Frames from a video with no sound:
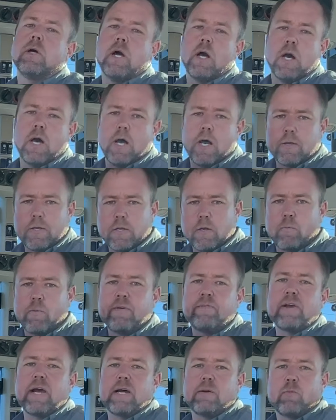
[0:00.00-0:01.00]
Uh, you know,
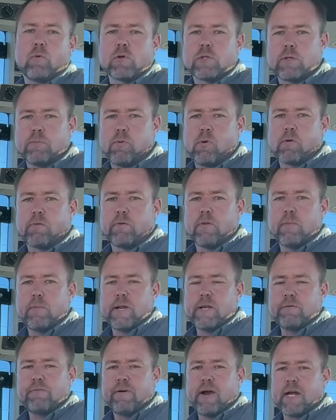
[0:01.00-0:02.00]
we've got more support from the
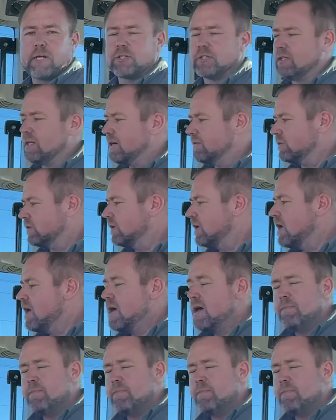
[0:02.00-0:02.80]
manufacturer level,